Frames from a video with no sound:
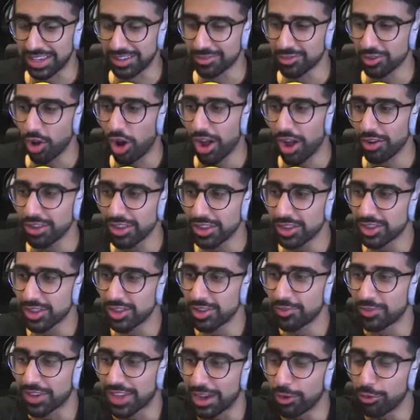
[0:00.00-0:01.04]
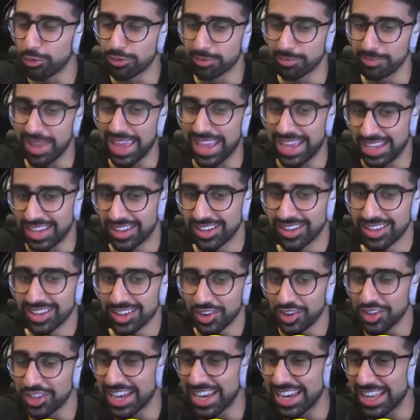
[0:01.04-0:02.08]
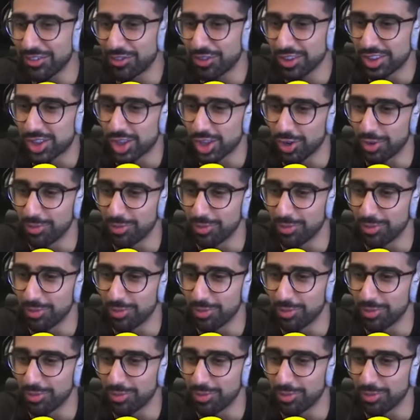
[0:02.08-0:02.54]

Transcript: not only you've killed me. You didn't even shoot